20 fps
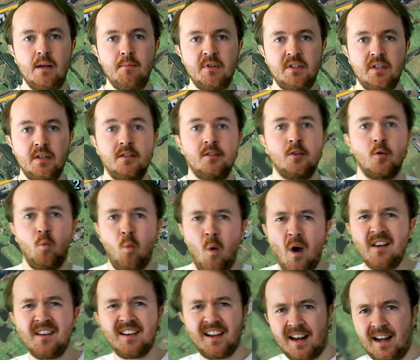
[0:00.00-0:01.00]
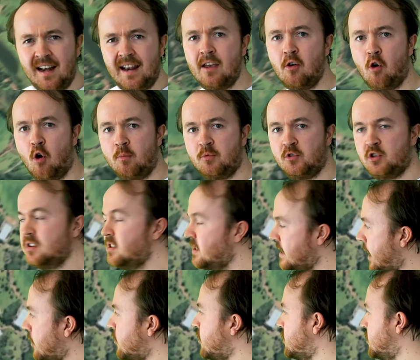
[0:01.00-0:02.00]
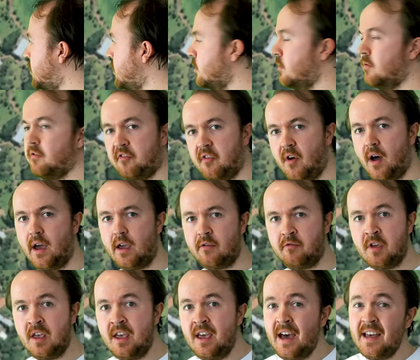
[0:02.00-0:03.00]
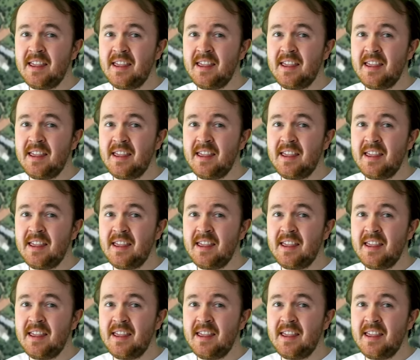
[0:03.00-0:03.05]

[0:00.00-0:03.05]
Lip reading: limited to one clear option down at turn 5,